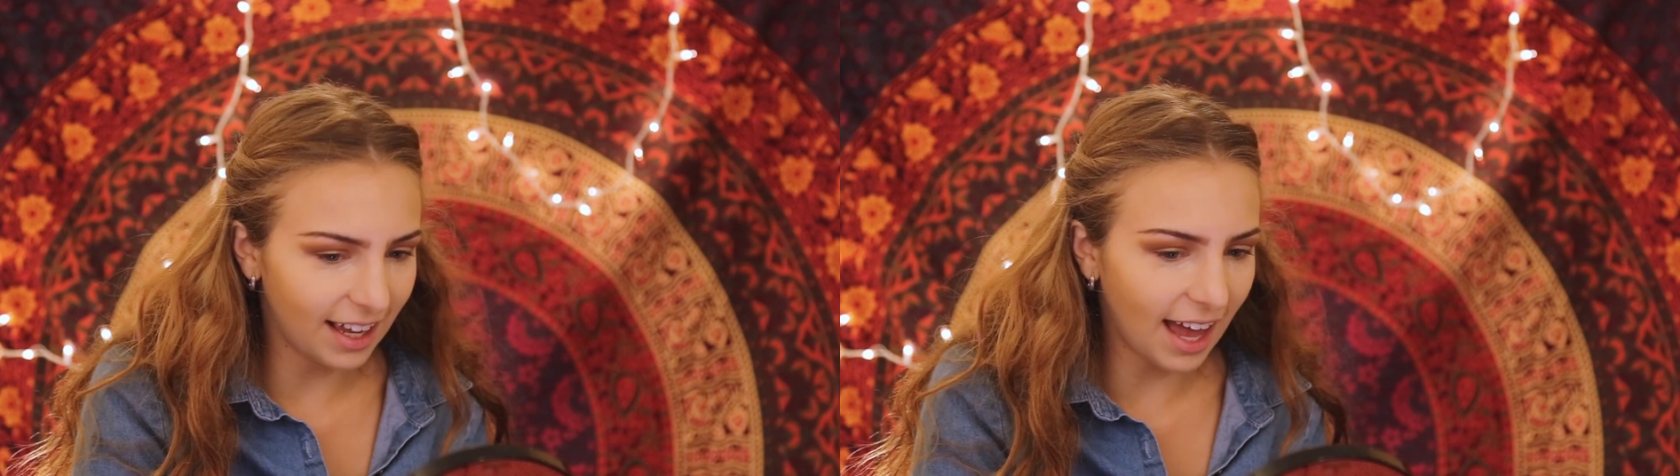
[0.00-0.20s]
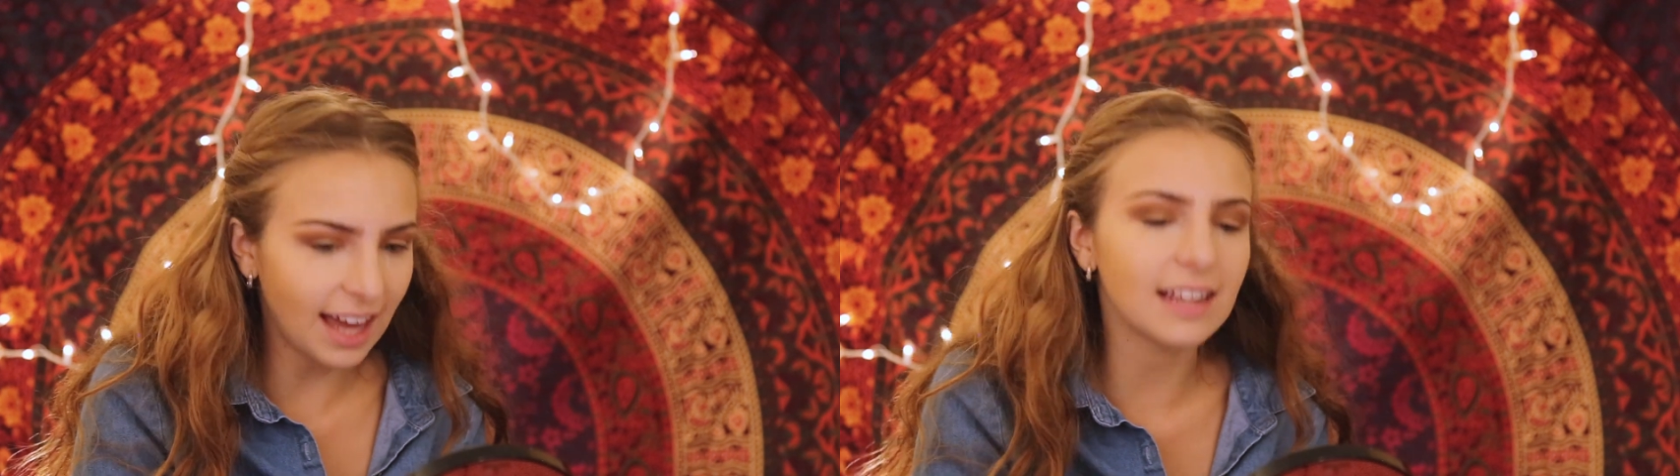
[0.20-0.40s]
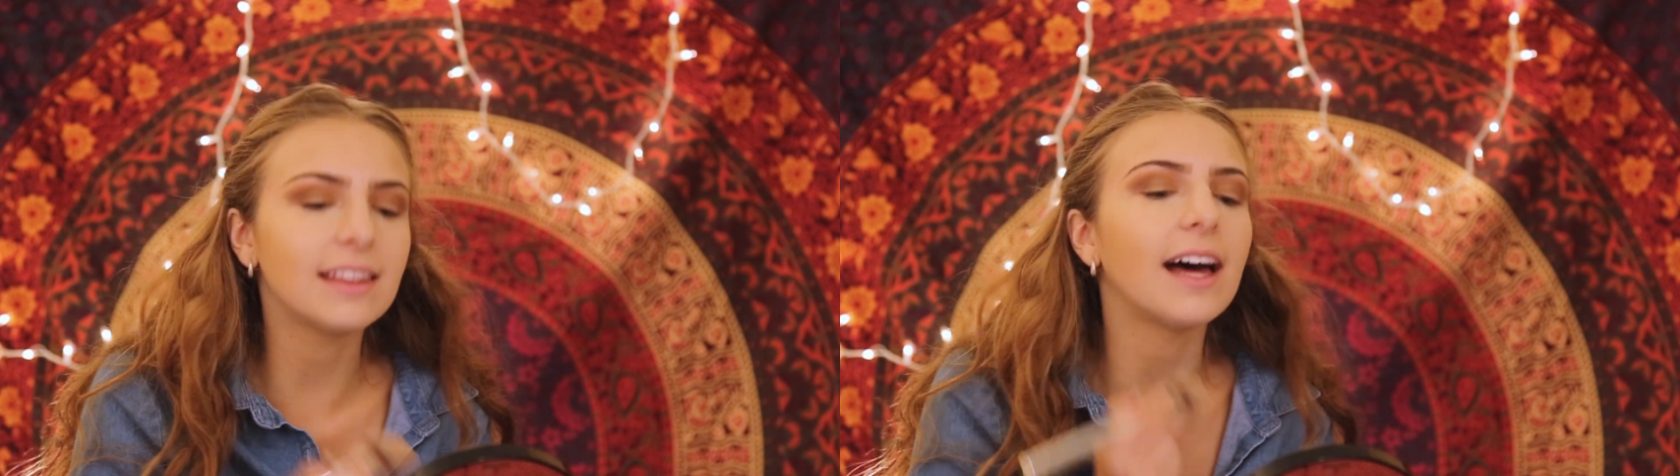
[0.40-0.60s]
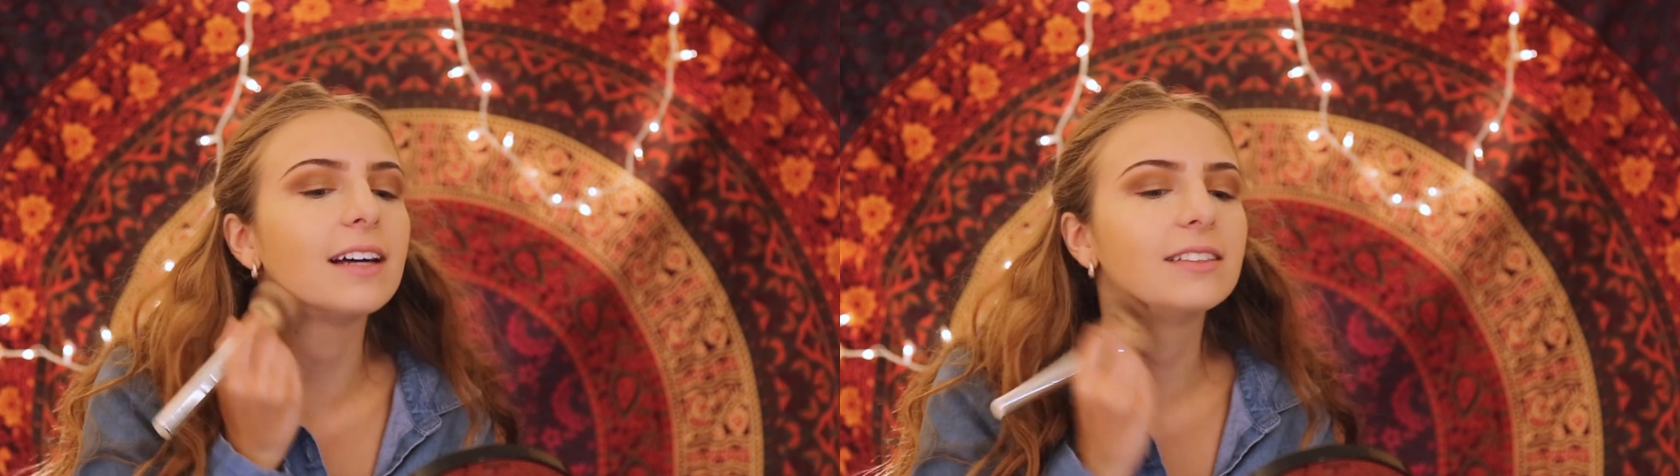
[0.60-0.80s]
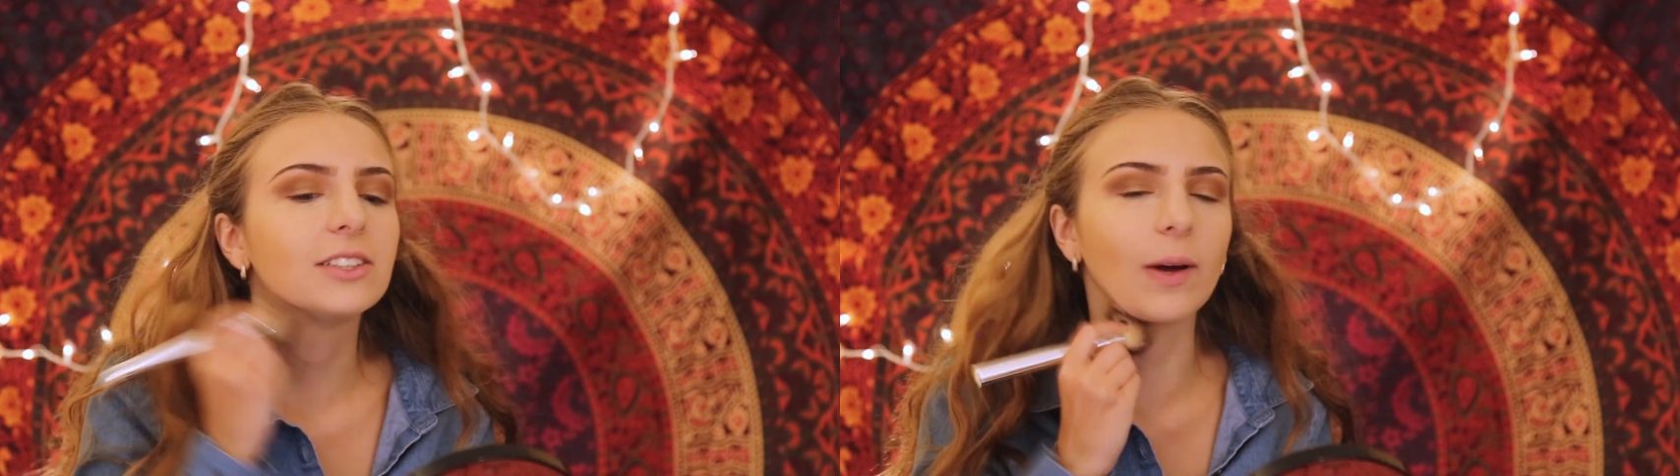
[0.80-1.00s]
I hated
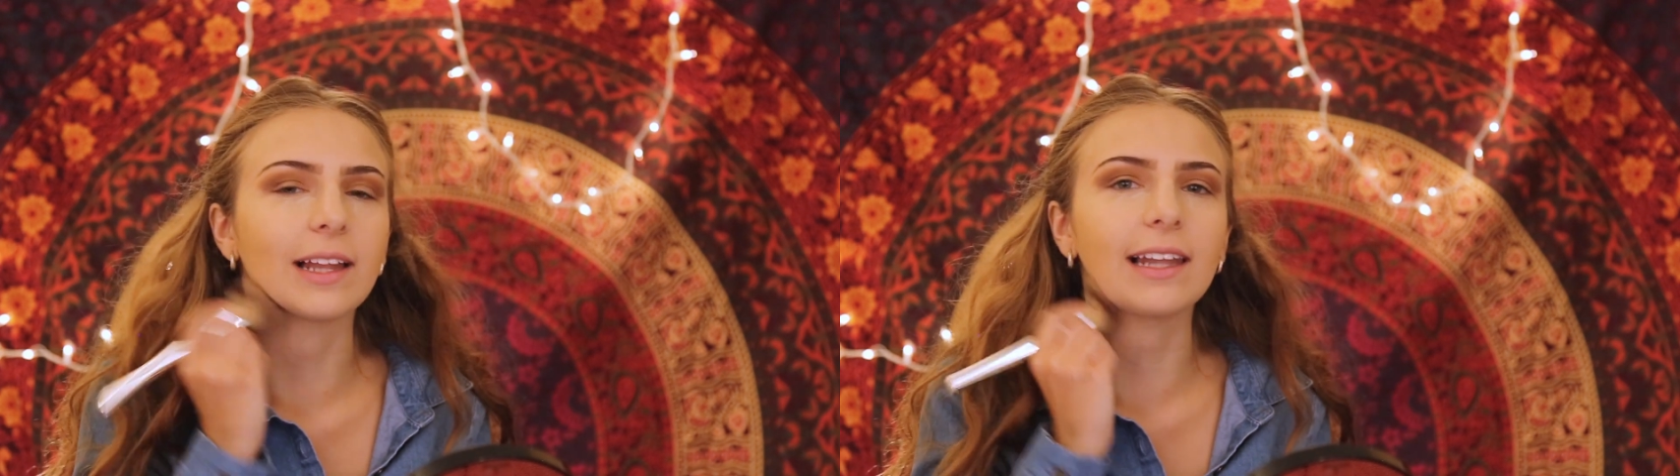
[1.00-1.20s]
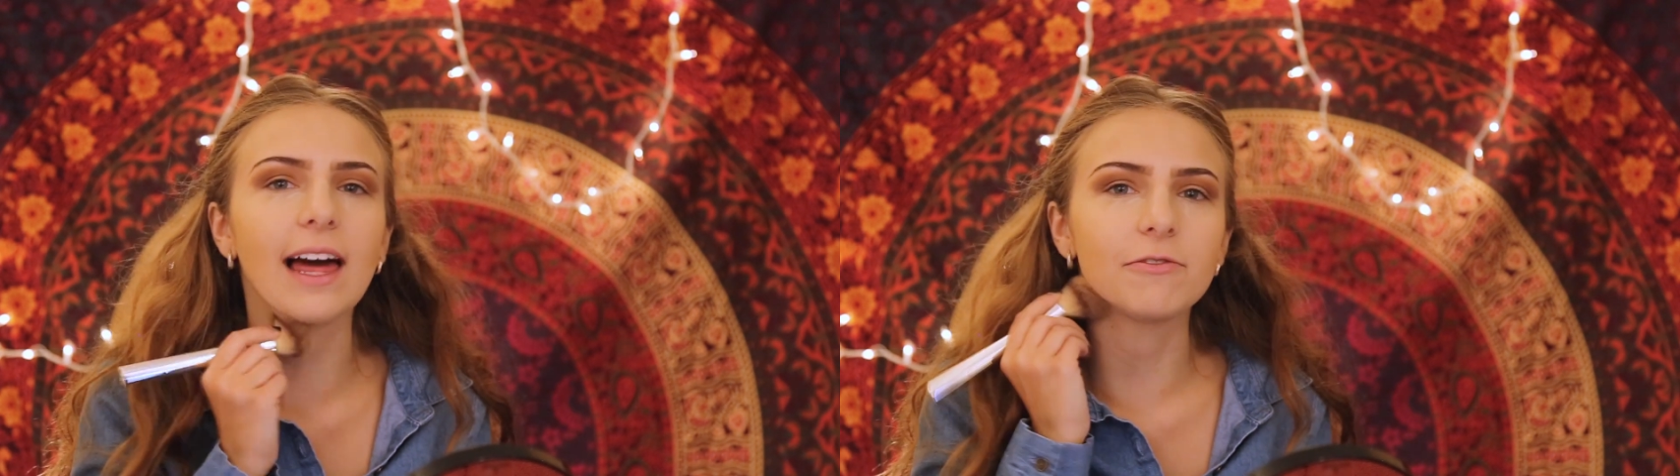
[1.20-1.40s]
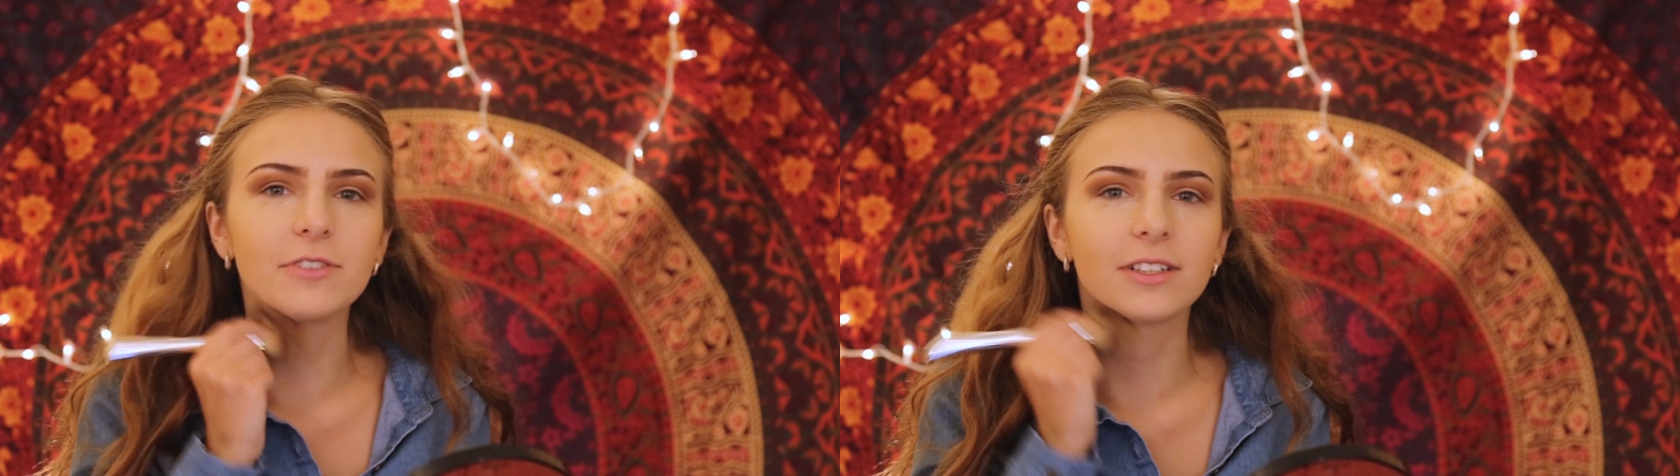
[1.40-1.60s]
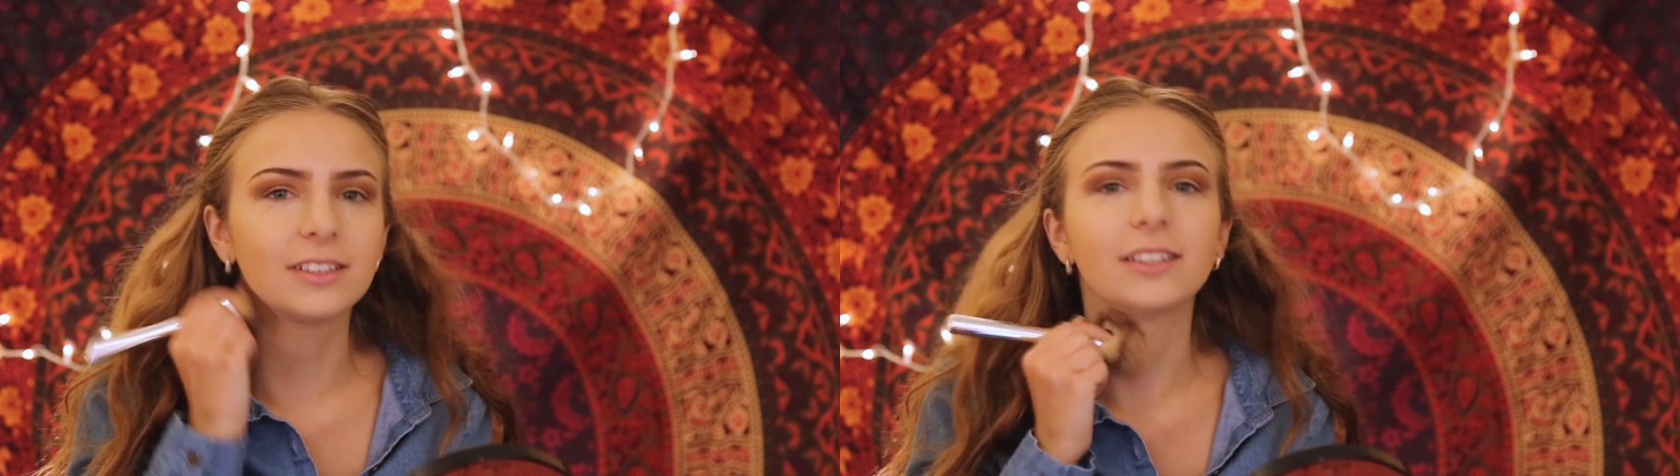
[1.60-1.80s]
that, so I left.